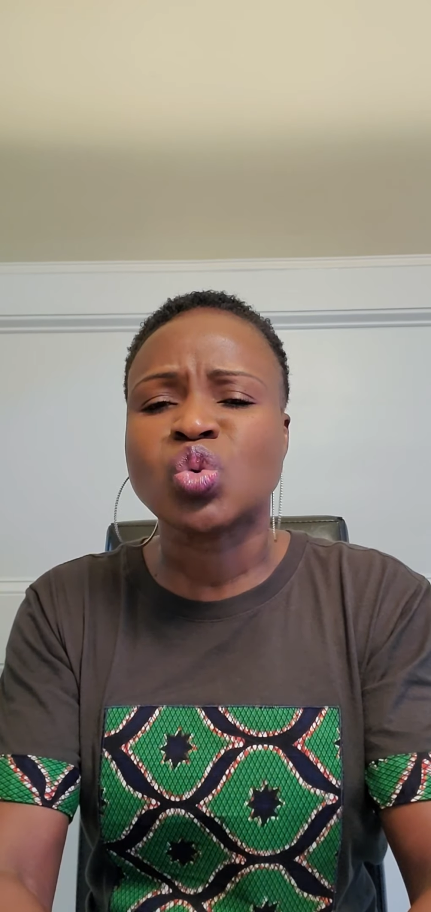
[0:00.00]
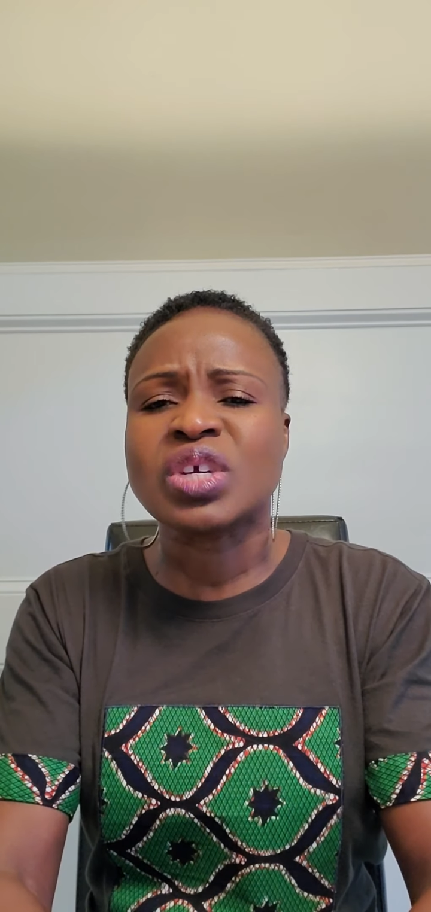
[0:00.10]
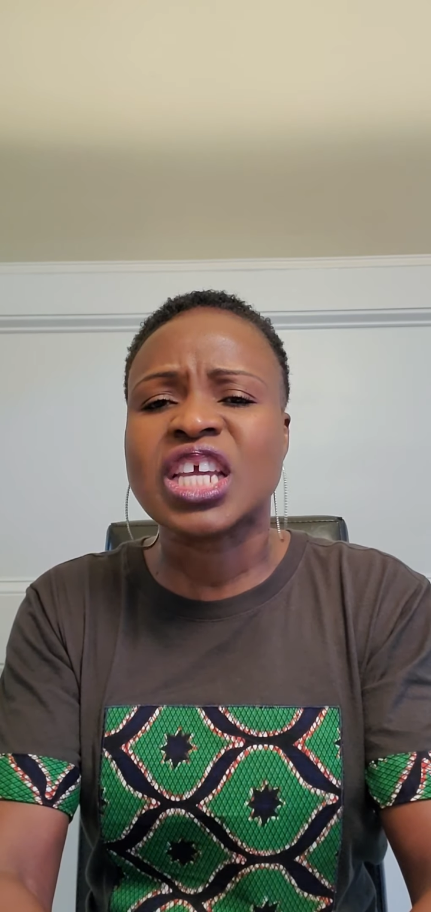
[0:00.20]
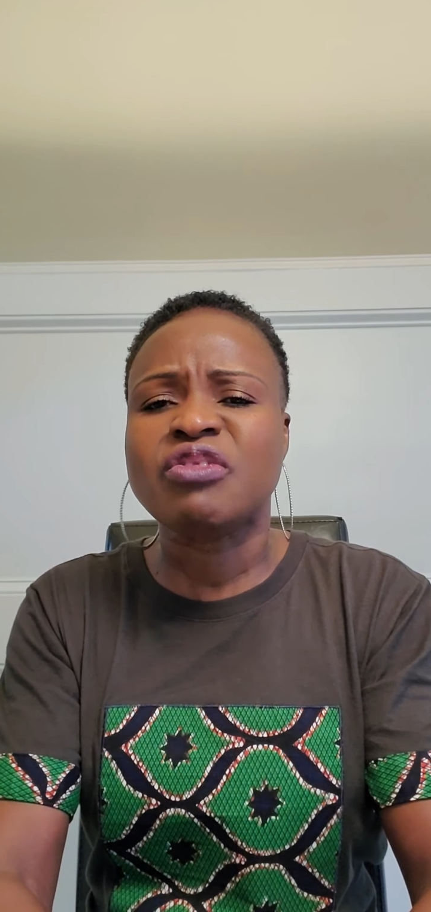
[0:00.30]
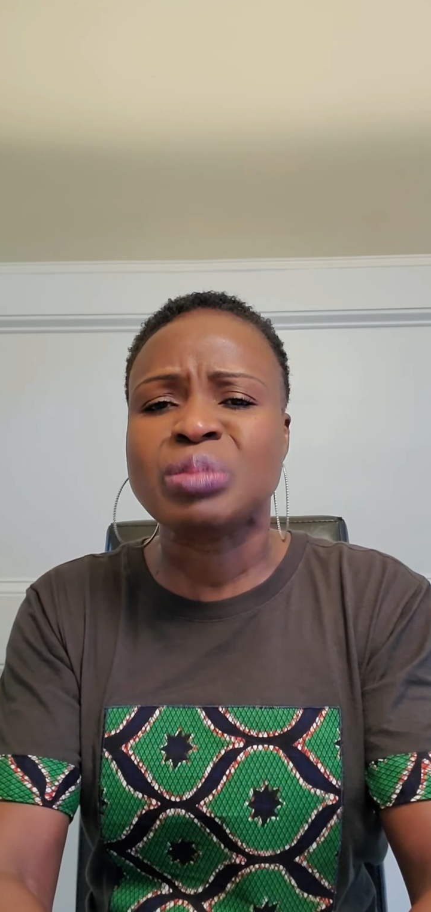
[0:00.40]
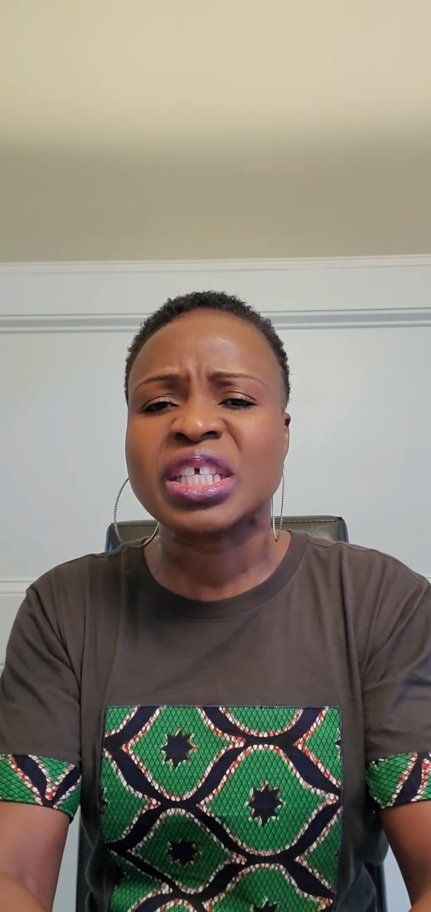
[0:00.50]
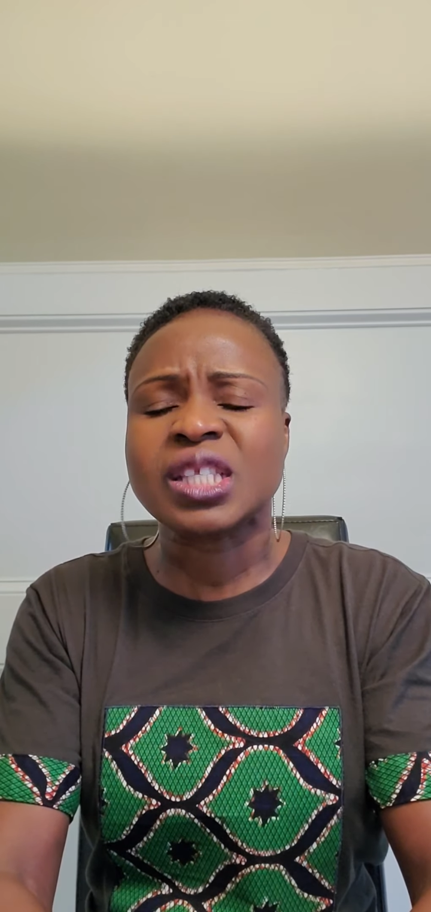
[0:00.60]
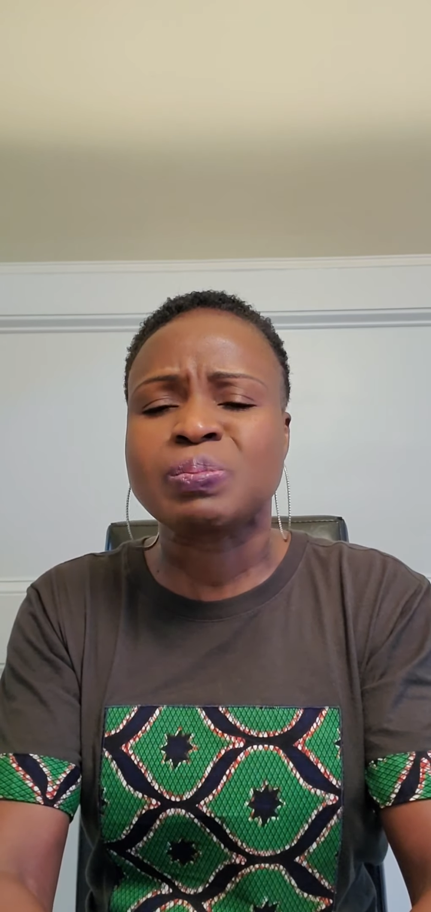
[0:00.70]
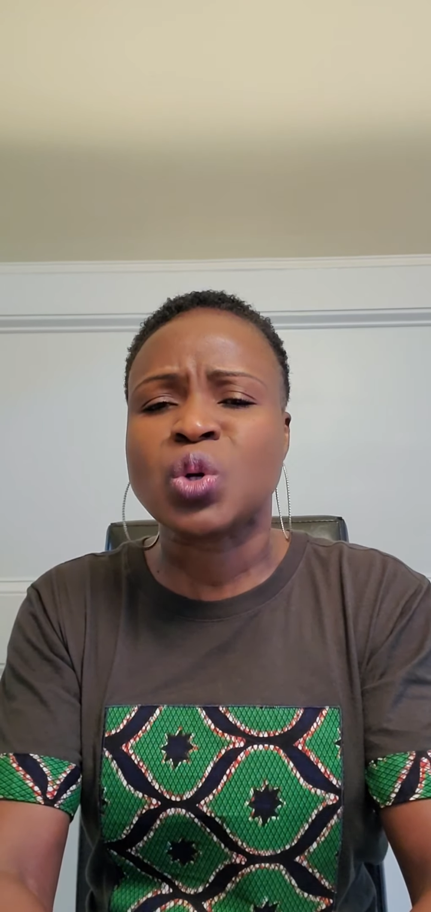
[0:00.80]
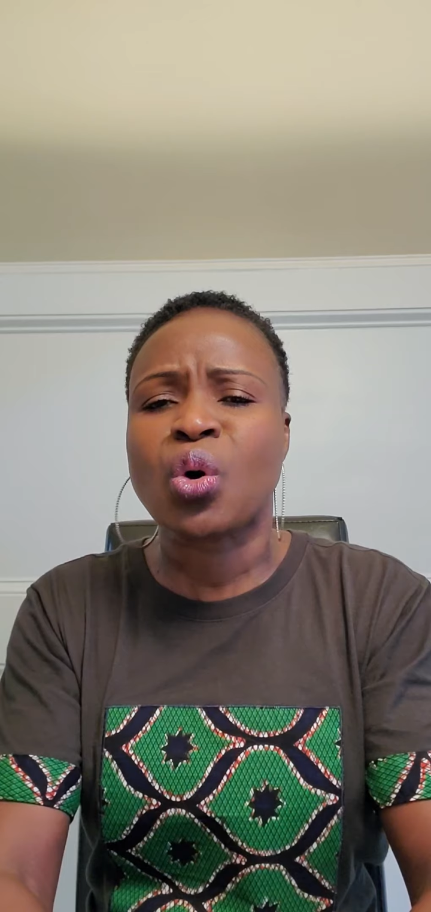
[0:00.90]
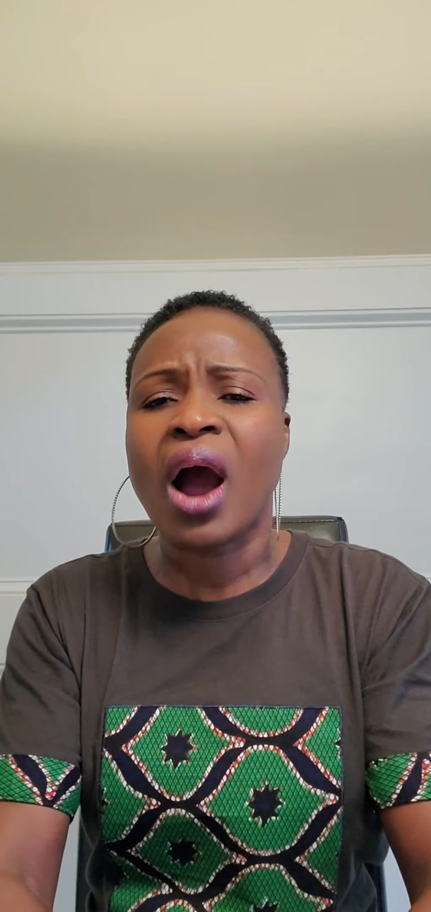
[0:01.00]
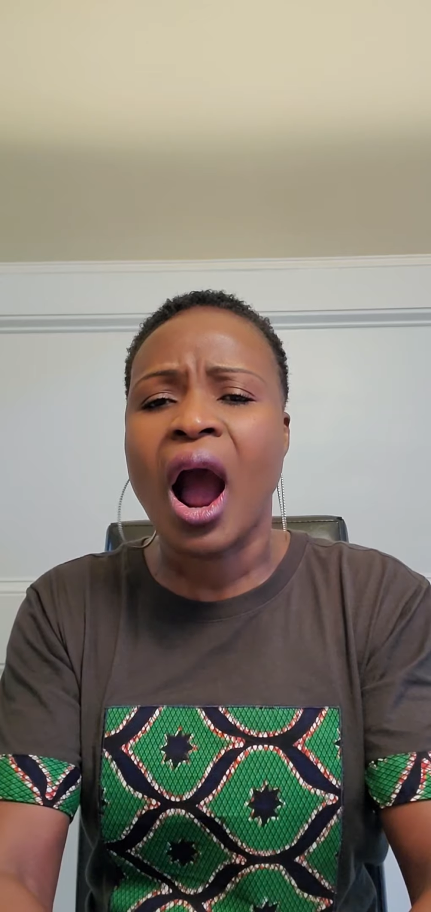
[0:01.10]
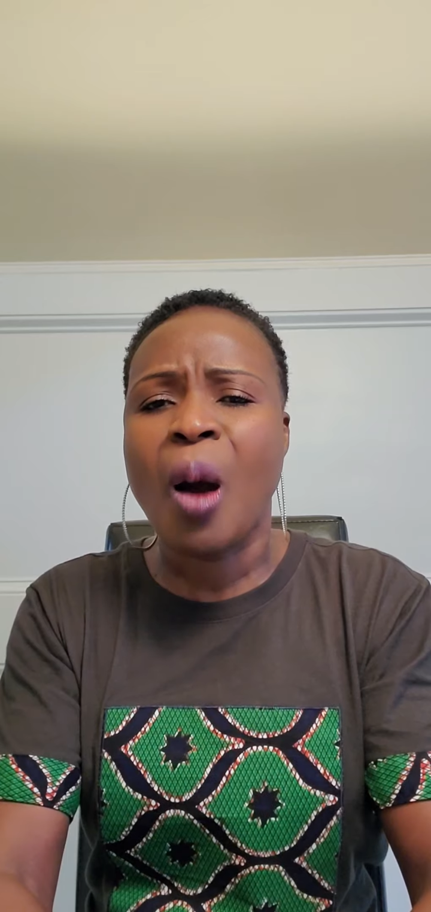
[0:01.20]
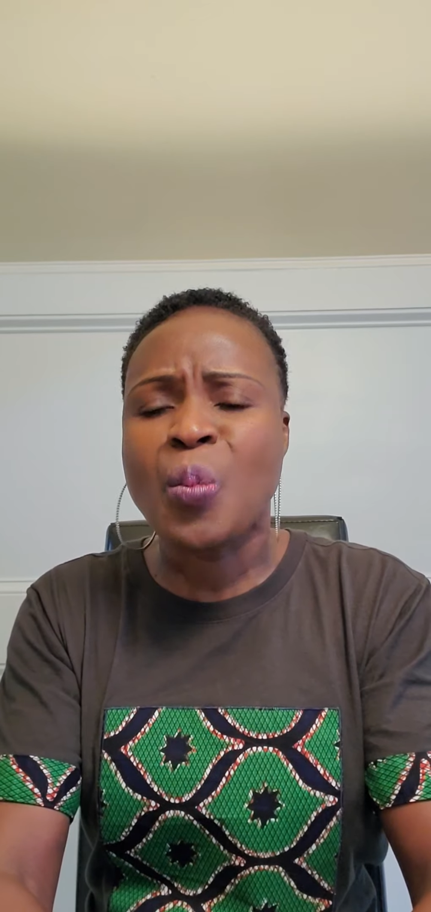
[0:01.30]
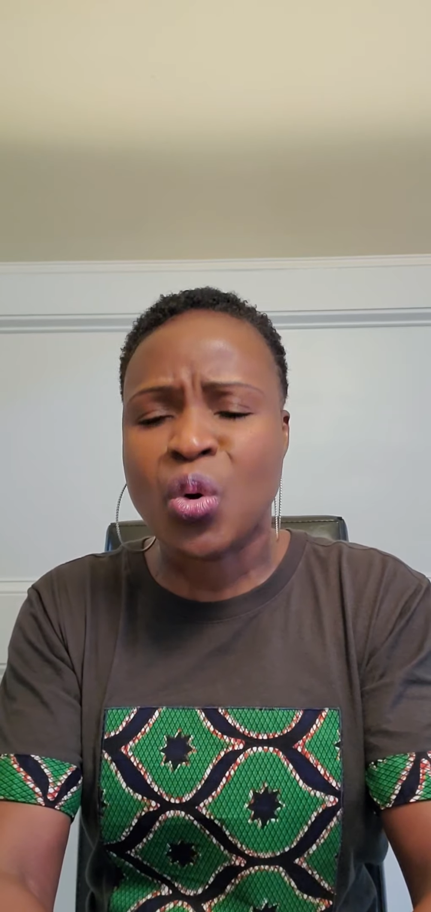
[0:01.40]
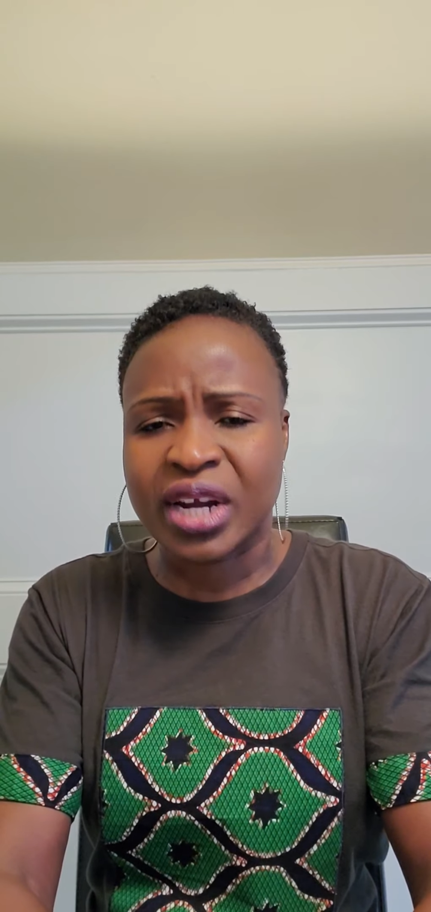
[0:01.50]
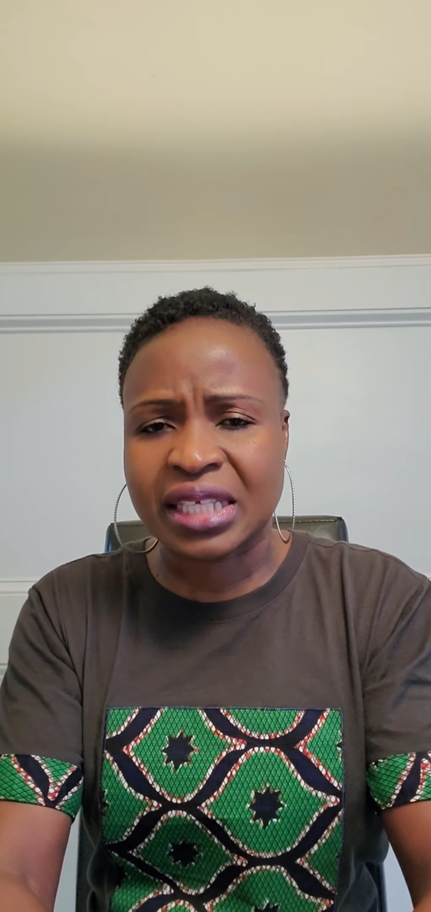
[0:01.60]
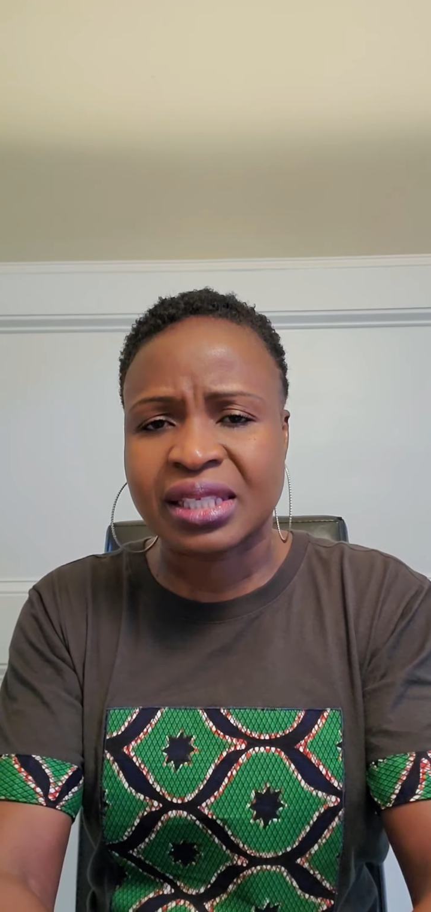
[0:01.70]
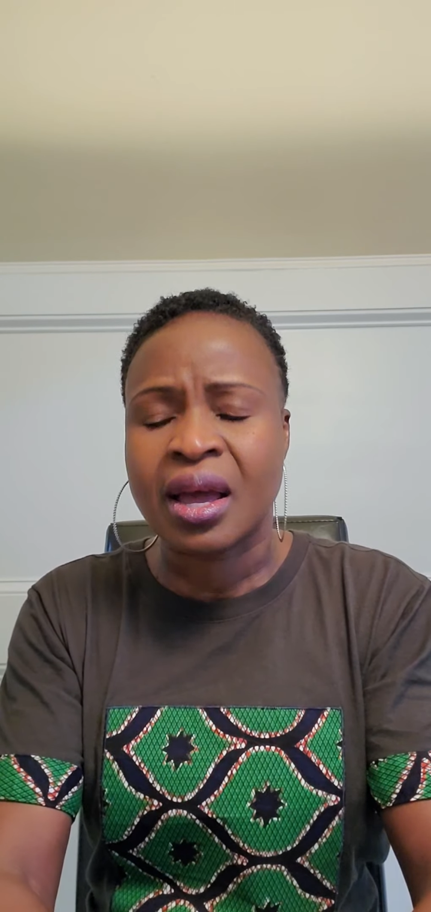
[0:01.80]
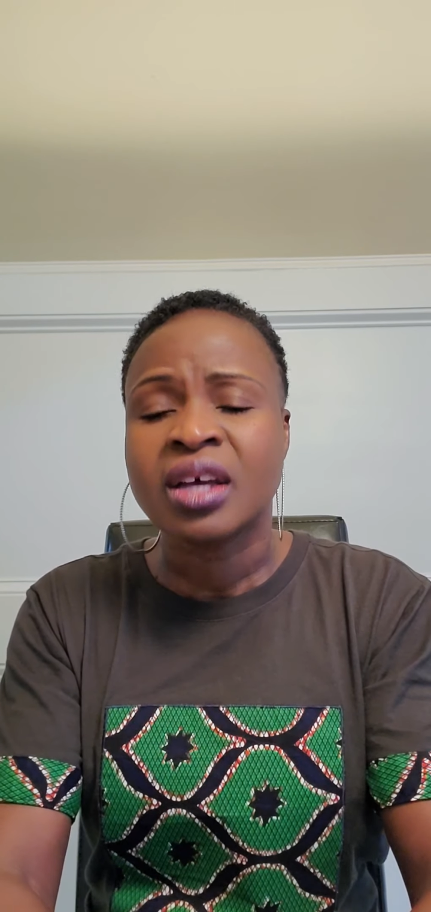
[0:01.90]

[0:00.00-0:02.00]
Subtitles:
give me pure humbleness,